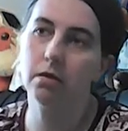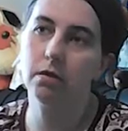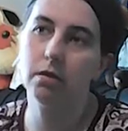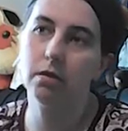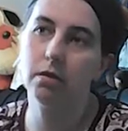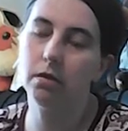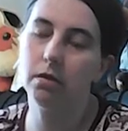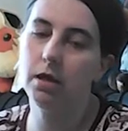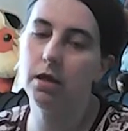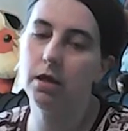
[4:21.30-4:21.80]

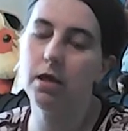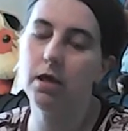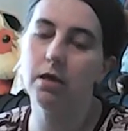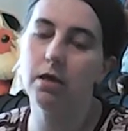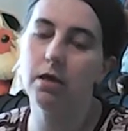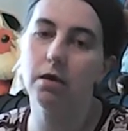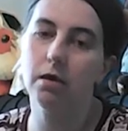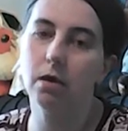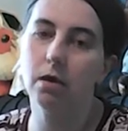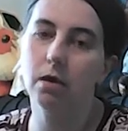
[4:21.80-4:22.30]

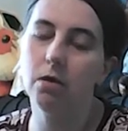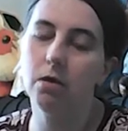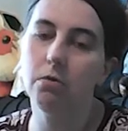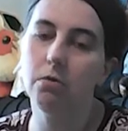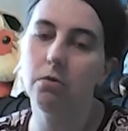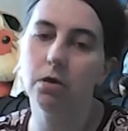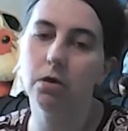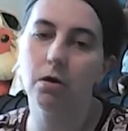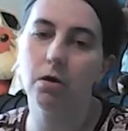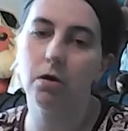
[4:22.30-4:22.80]
the
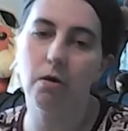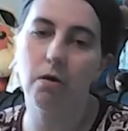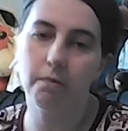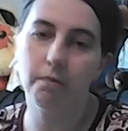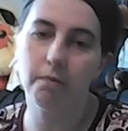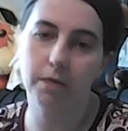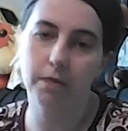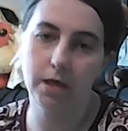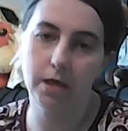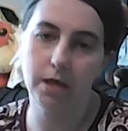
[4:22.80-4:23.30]
owner
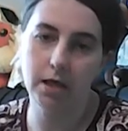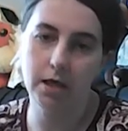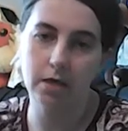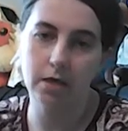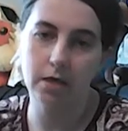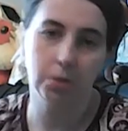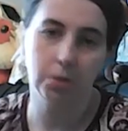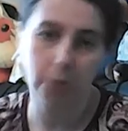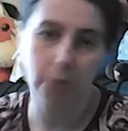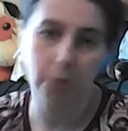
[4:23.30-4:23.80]
of
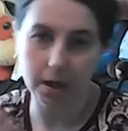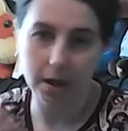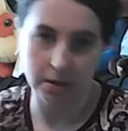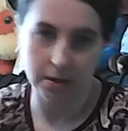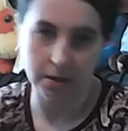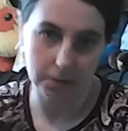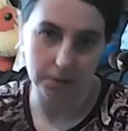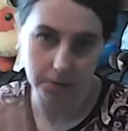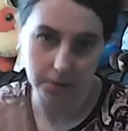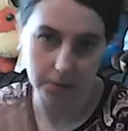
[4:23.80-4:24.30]
the
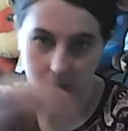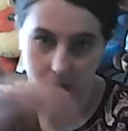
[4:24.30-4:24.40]
dragons,